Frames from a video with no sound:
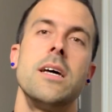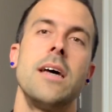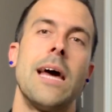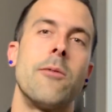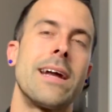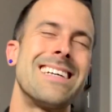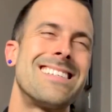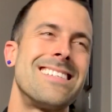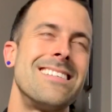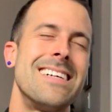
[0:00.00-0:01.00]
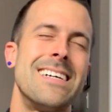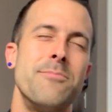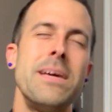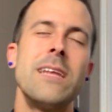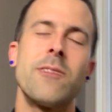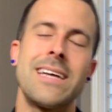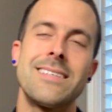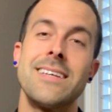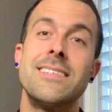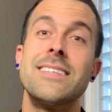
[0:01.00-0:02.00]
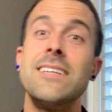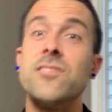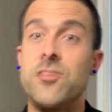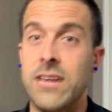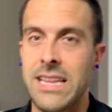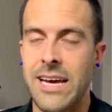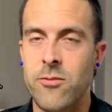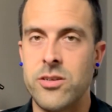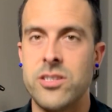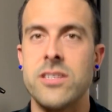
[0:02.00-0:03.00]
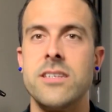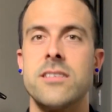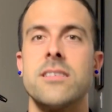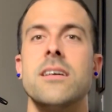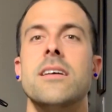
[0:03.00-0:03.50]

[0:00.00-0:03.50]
And what I mean when I say sensory language is